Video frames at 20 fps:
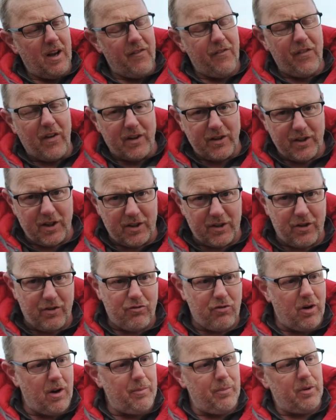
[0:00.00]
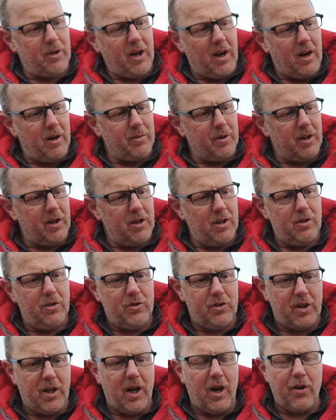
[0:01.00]
a fantastic tripod and I'm going to
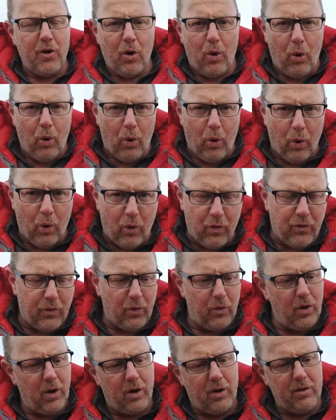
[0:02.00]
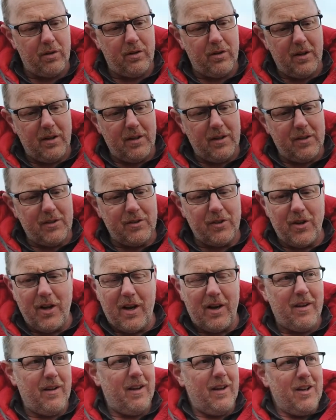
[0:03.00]
use it an awful lot. So
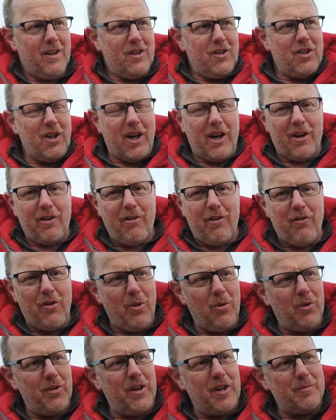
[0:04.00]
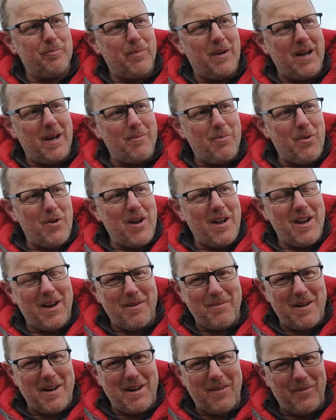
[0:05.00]
yeah, check out the review on this bear boy in
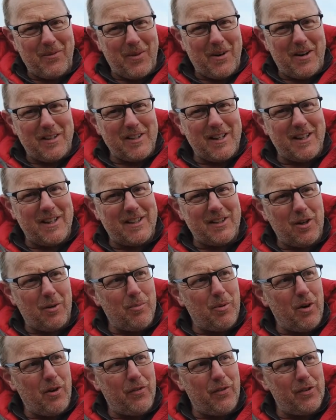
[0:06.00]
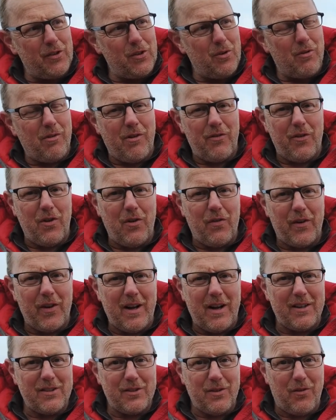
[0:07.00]
a minute when I take the top off and do a review for
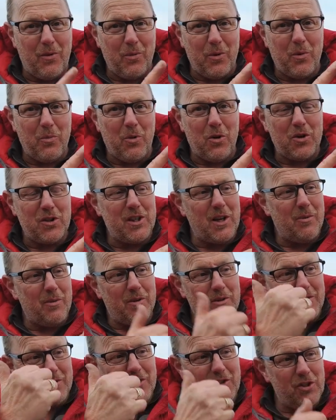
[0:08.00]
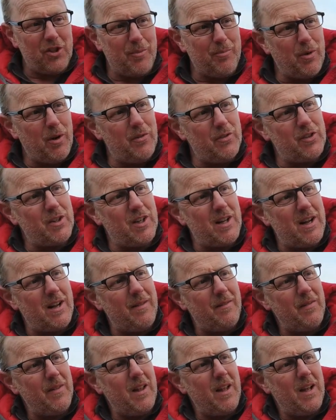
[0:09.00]
that so if you want to watch that one jump over to that
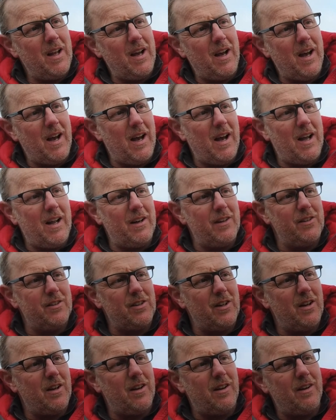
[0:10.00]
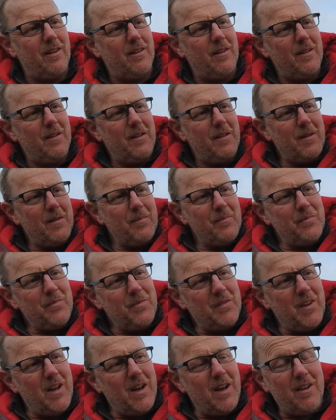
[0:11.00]
and uh,
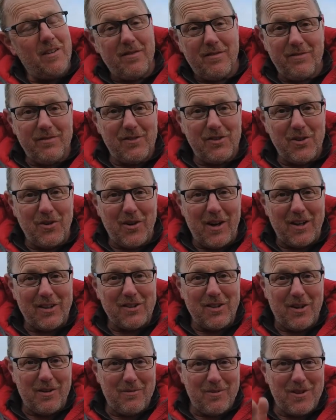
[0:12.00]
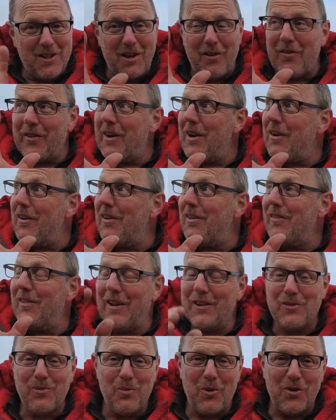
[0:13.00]
yeah till next time ciao for now
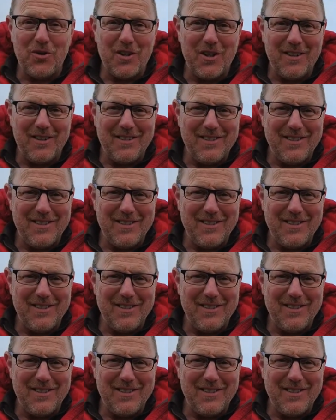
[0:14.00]
thanks for watching